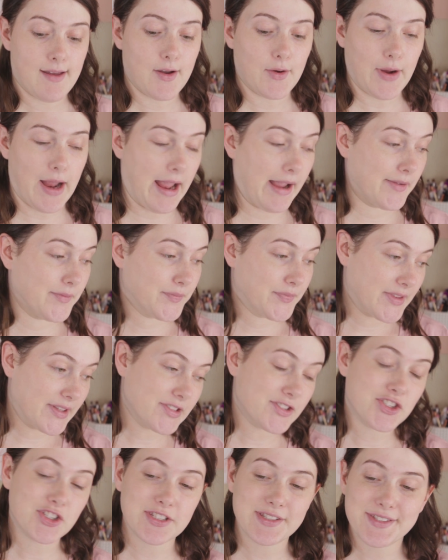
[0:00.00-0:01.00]
Okay,
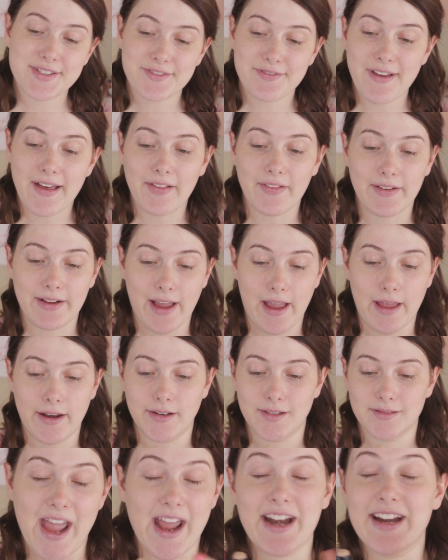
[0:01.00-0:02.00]
this just fell
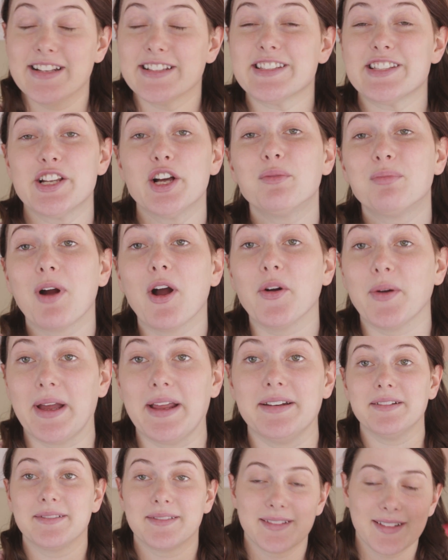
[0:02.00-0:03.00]
again, and it's still
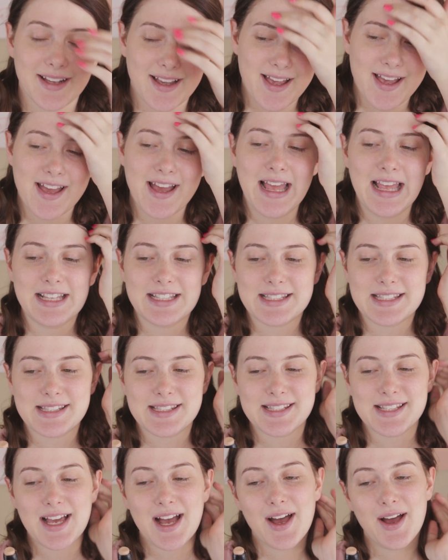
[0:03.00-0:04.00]
broken.
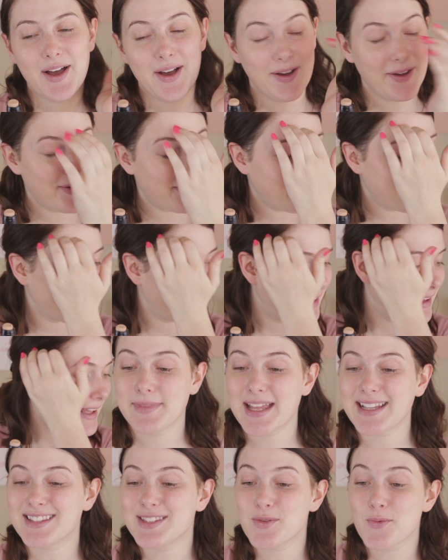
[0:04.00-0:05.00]
So
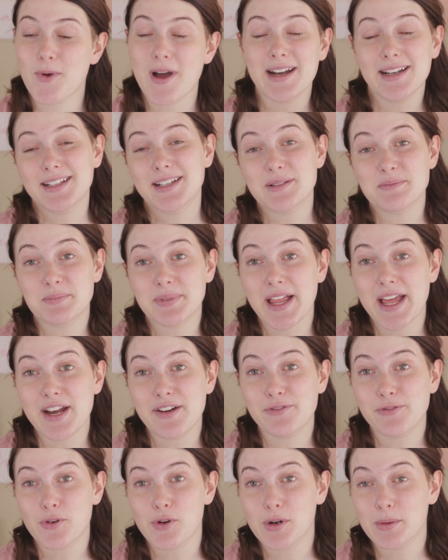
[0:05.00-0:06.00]
that's one
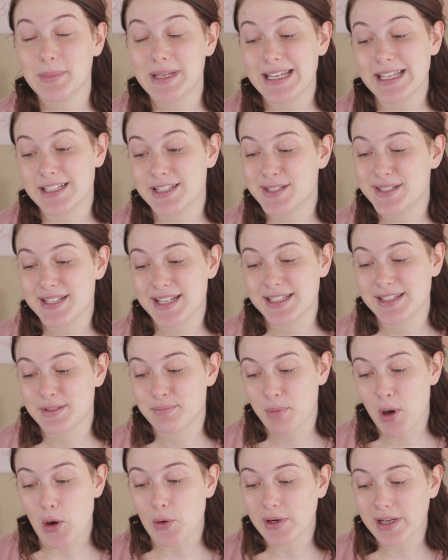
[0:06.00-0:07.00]
complaint for me. It's
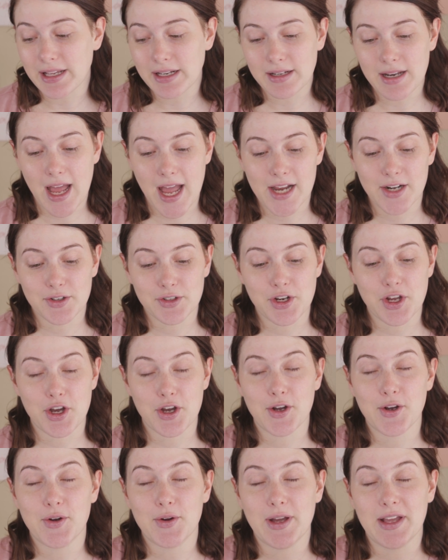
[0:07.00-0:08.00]
broken. I don't
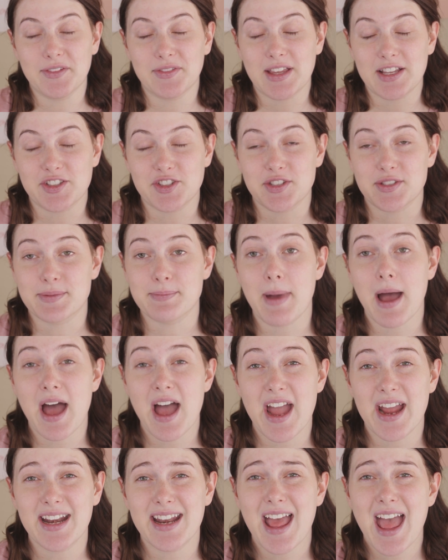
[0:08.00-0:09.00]
know if that's just
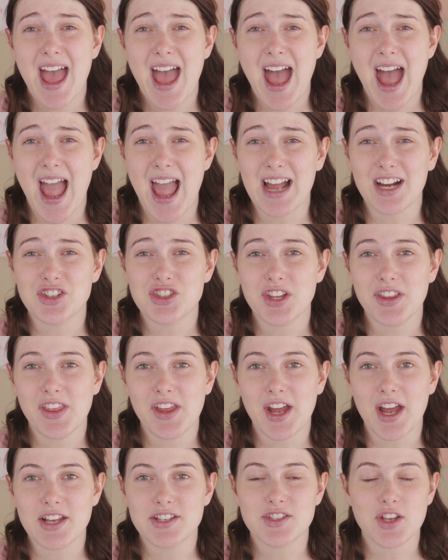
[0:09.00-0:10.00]
mine. I actually
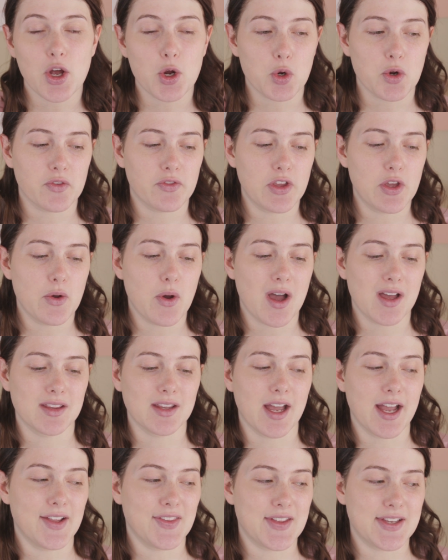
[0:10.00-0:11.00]
think I saw a review
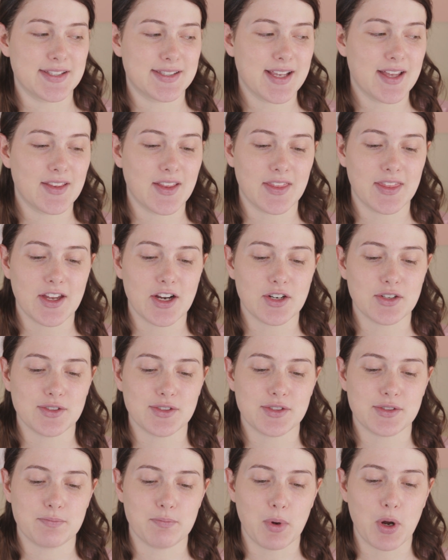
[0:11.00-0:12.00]
online that said that
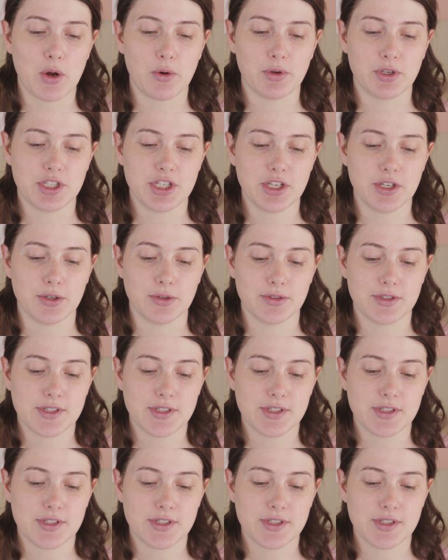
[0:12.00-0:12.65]
theirs broke too.